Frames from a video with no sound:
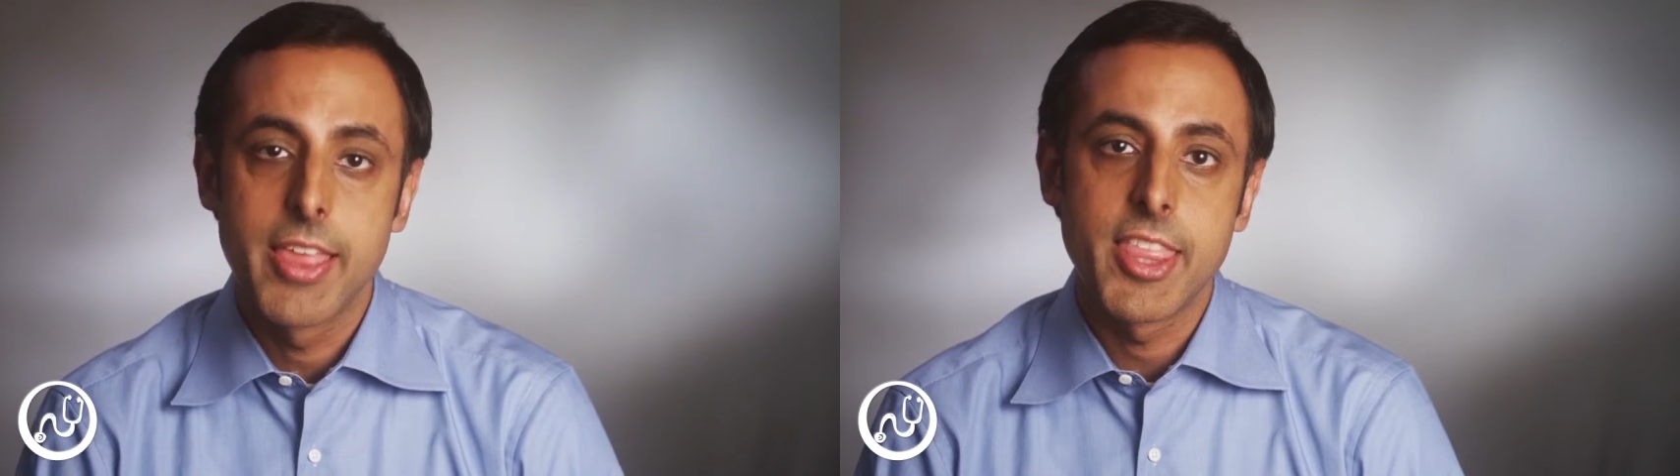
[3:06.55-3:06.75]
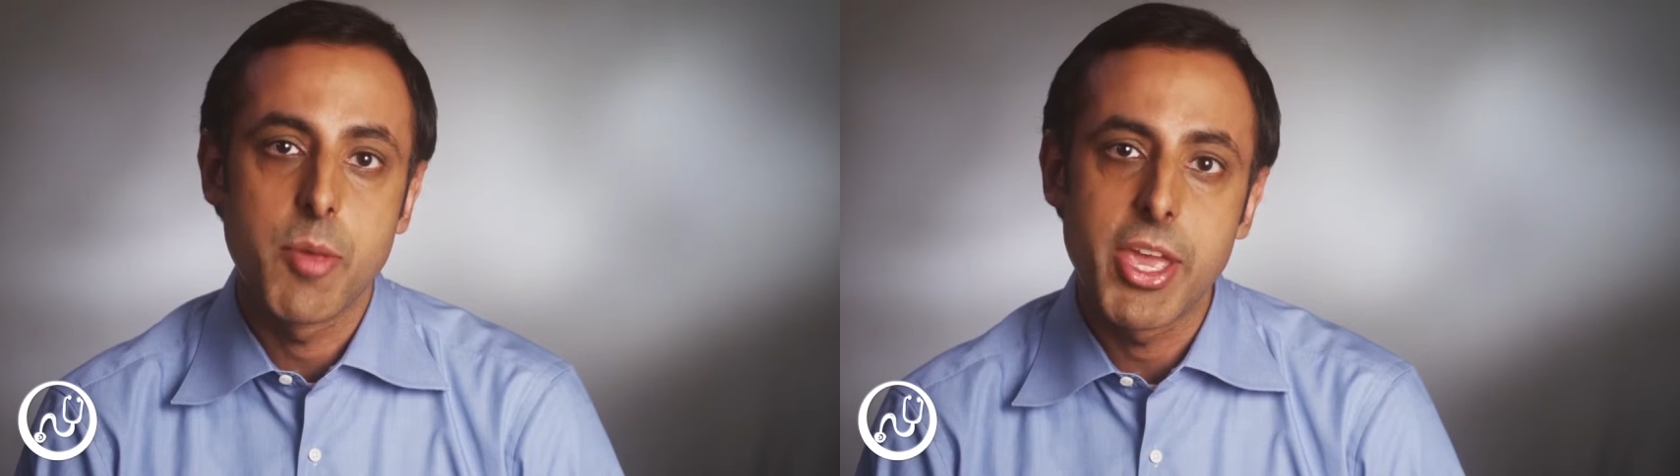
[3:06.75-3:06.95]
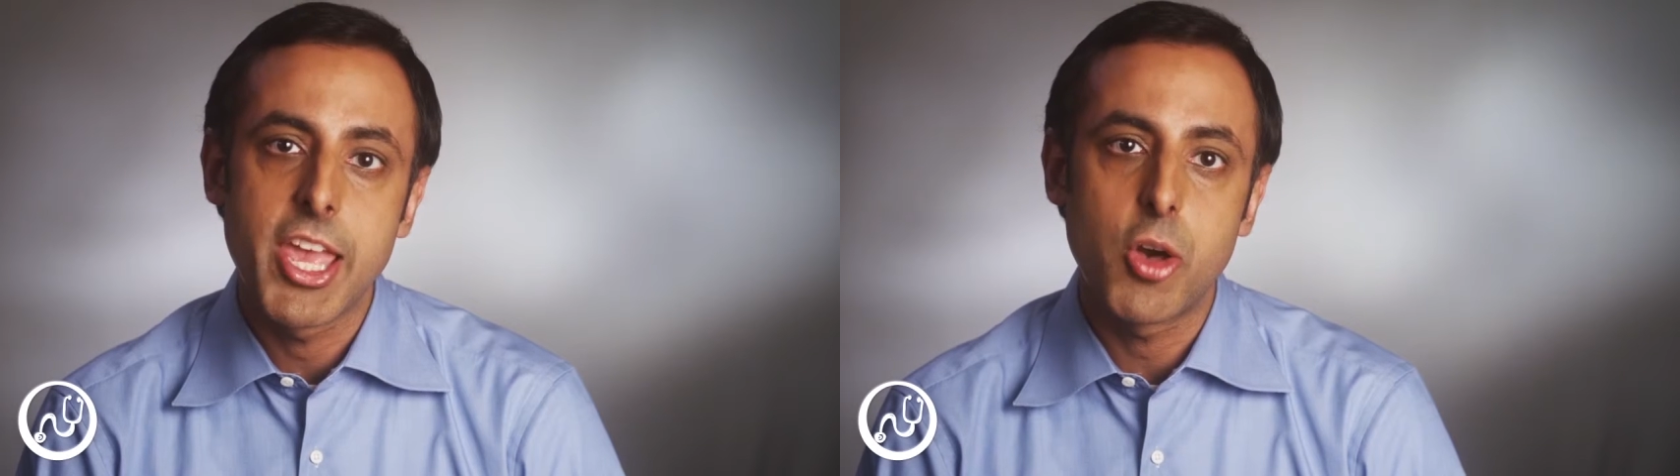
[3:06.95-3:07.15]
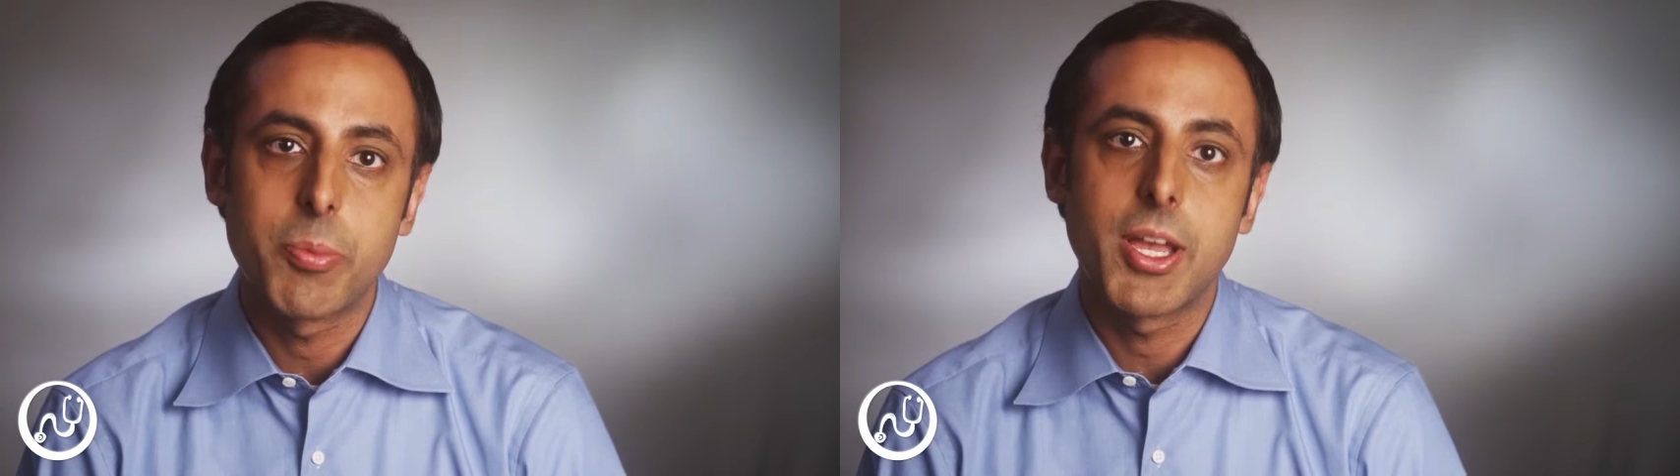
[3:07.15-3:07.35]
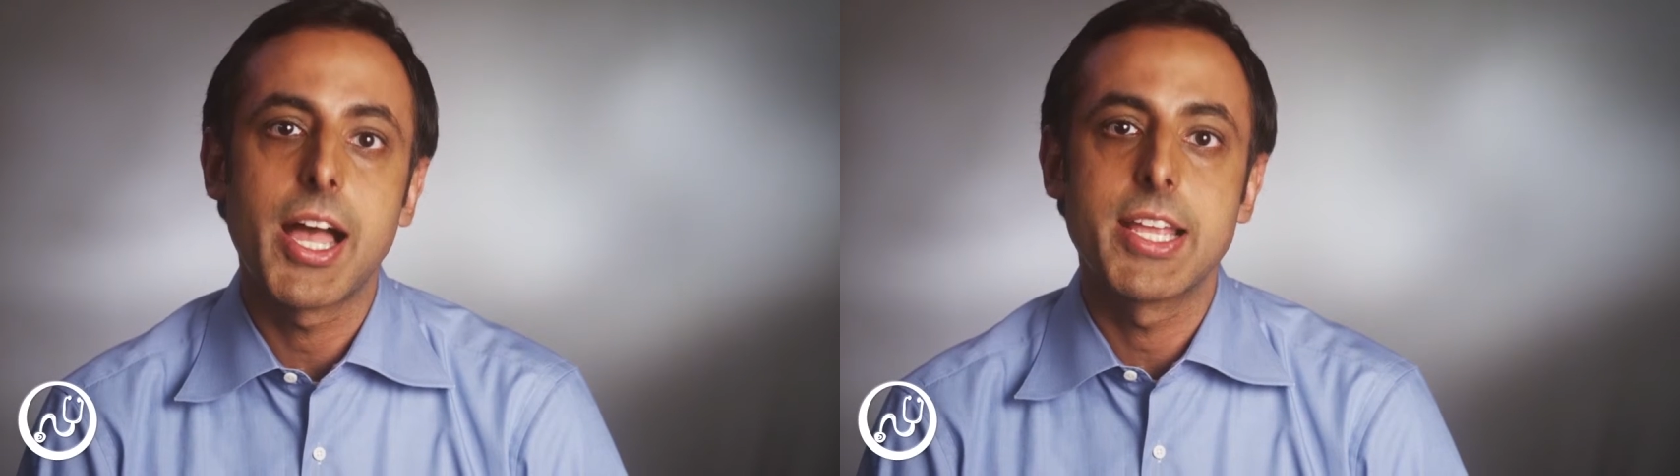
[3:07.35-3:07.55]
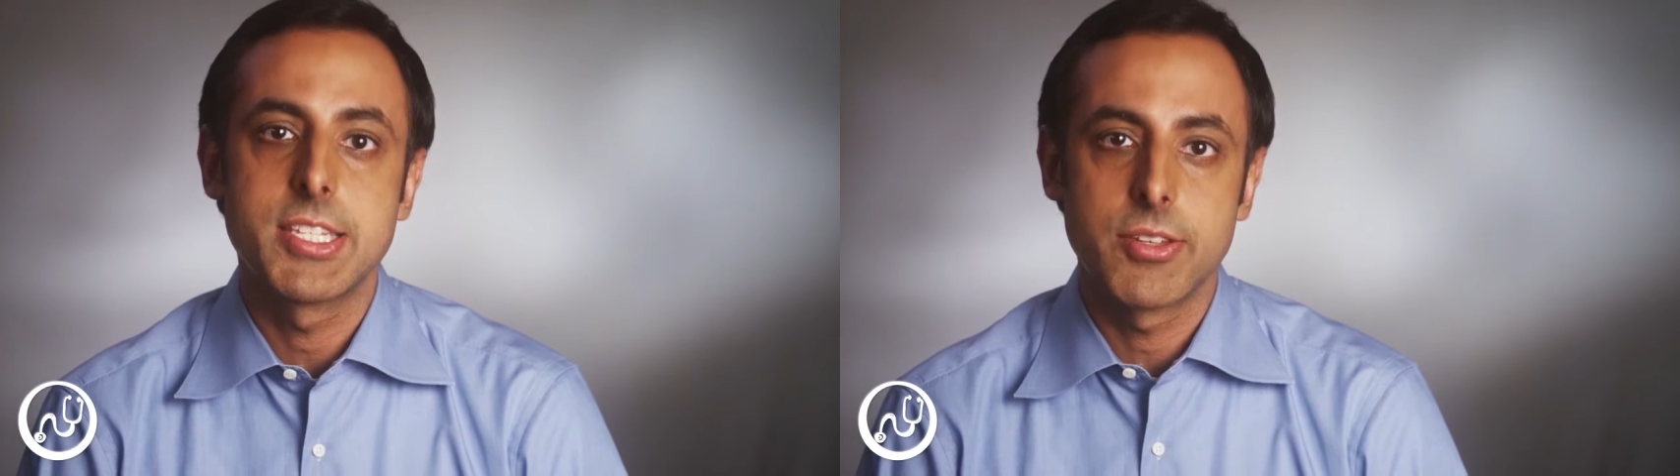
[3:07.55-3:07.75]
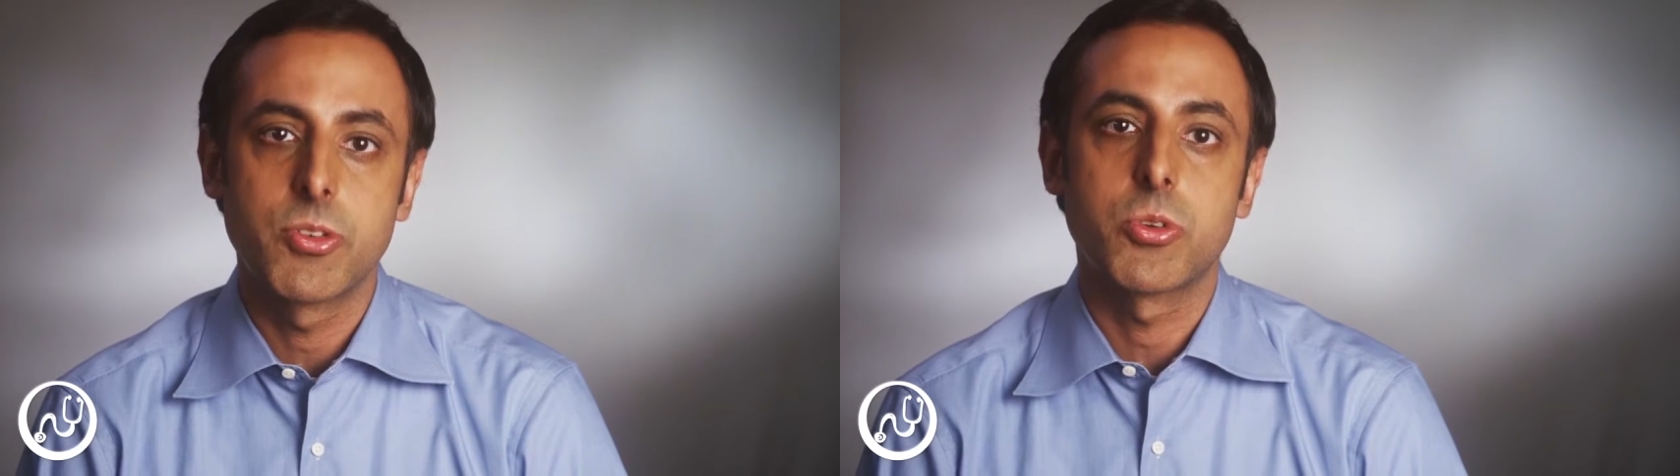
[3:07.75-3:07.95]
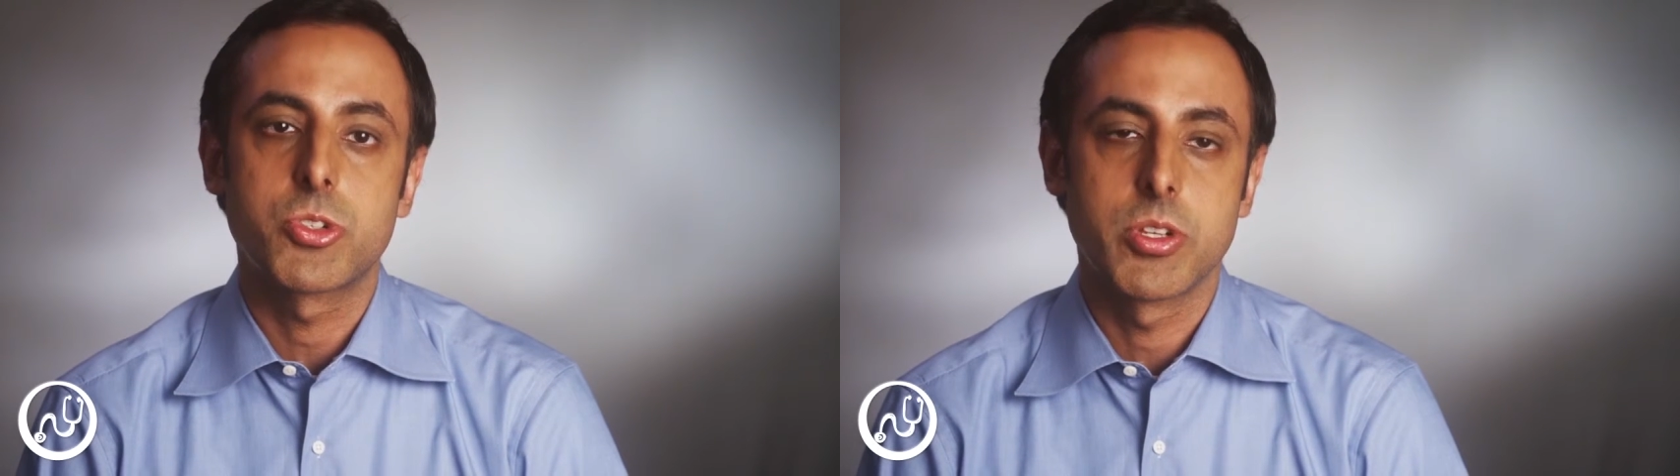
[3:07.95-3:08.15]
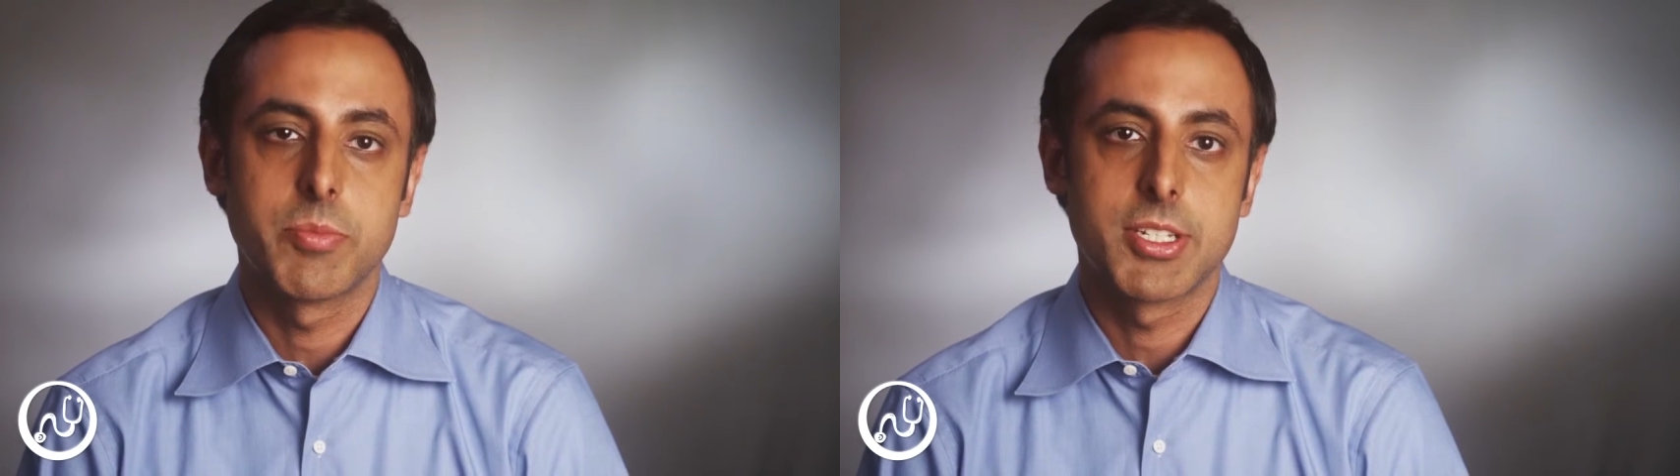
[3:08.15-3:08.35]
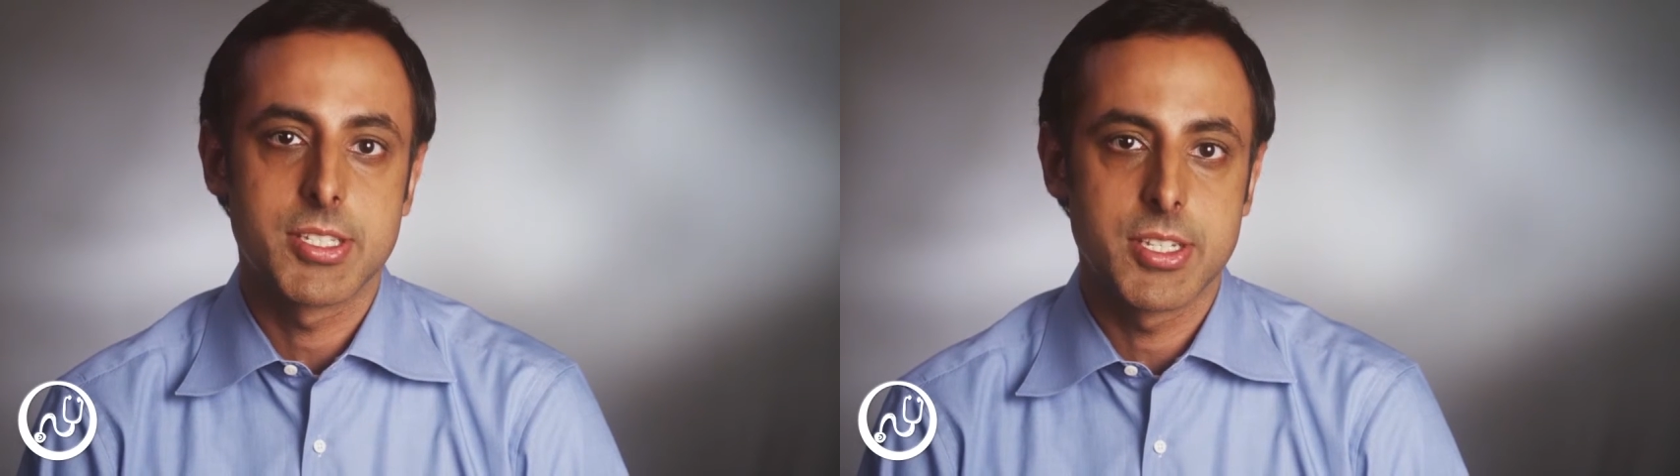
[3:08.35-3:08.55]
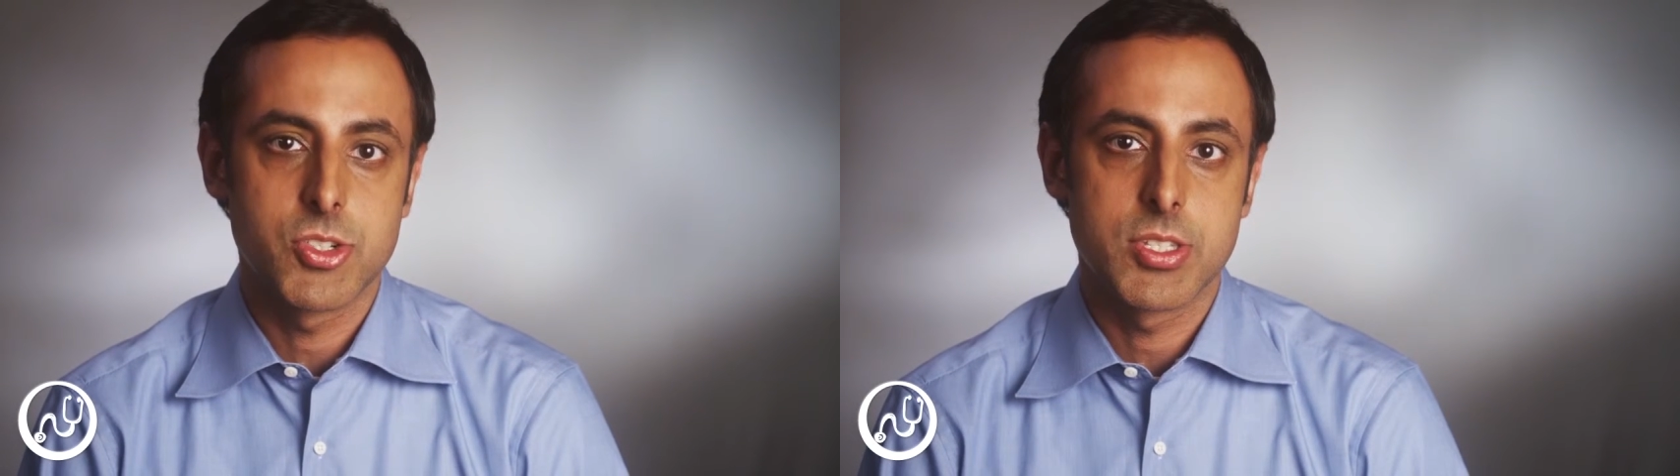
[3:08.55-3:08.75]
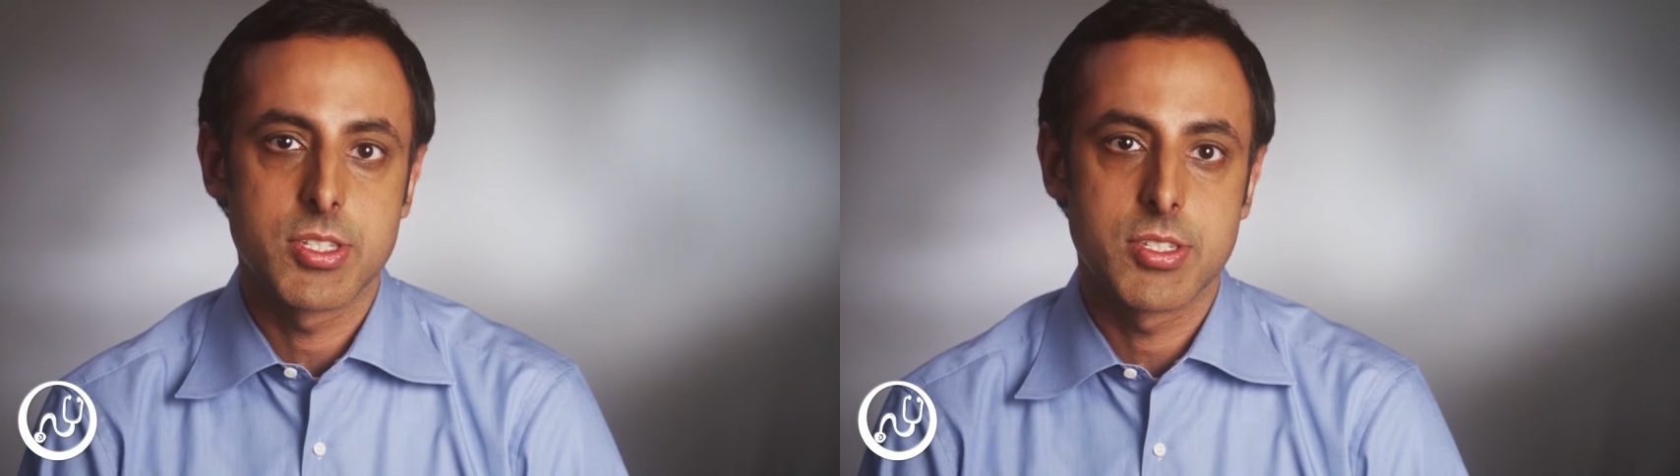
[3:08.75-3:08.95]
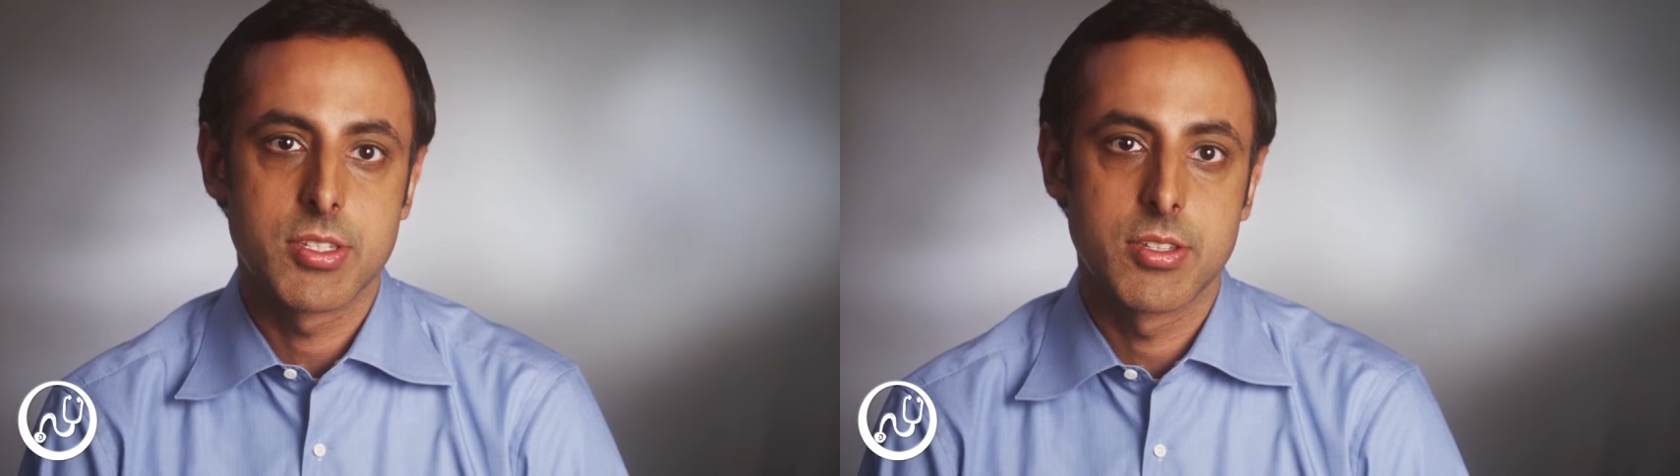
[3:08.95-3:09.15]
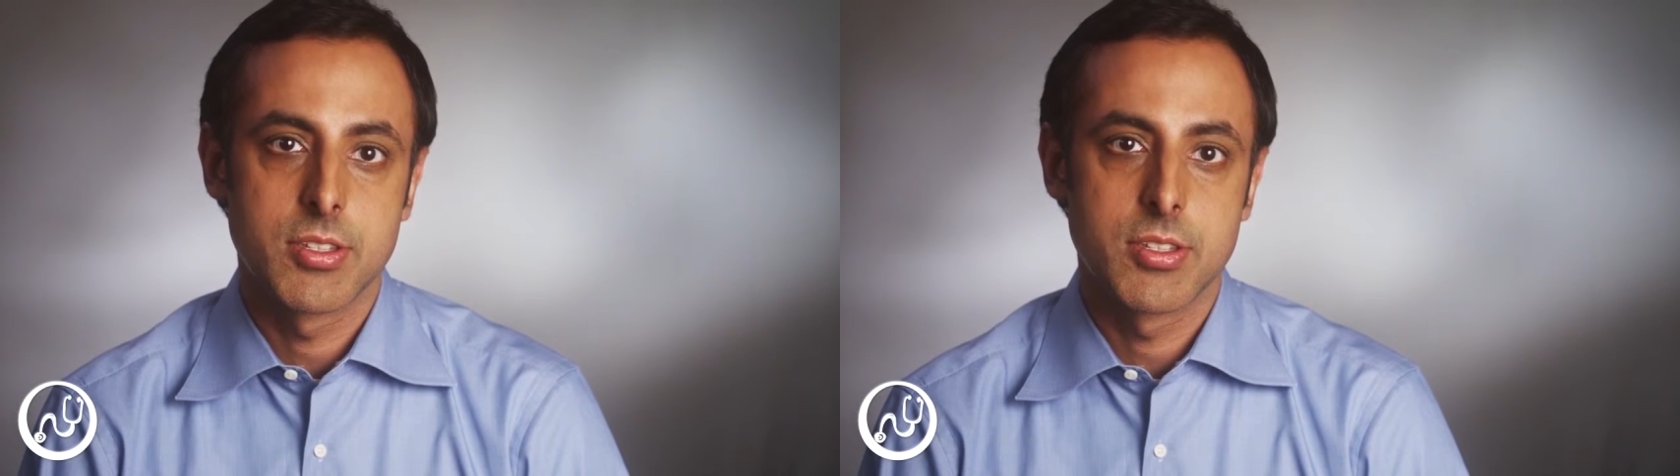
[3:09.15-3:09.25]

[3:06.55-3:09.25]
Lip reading: that may help guide difficult treatment decisions.